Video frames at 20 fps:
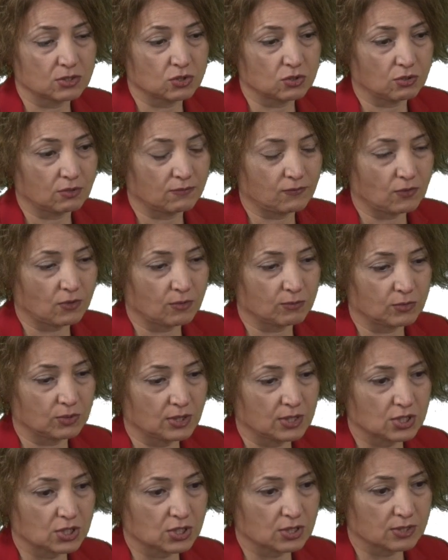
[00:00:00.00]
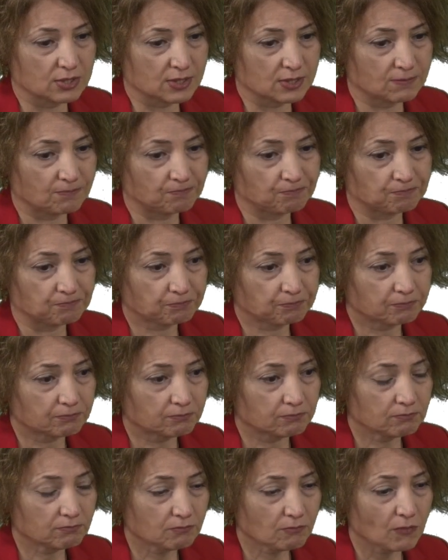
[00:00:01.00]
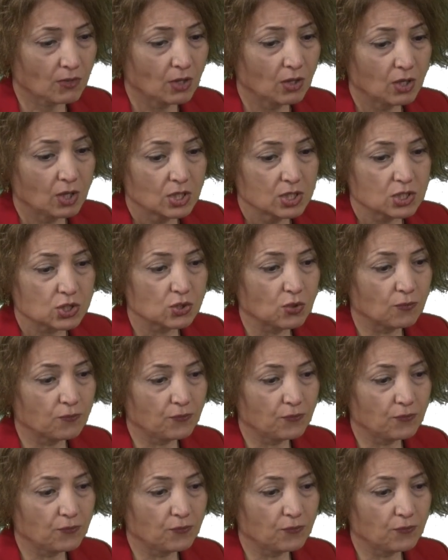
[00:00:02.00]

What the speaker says: dough formulations. So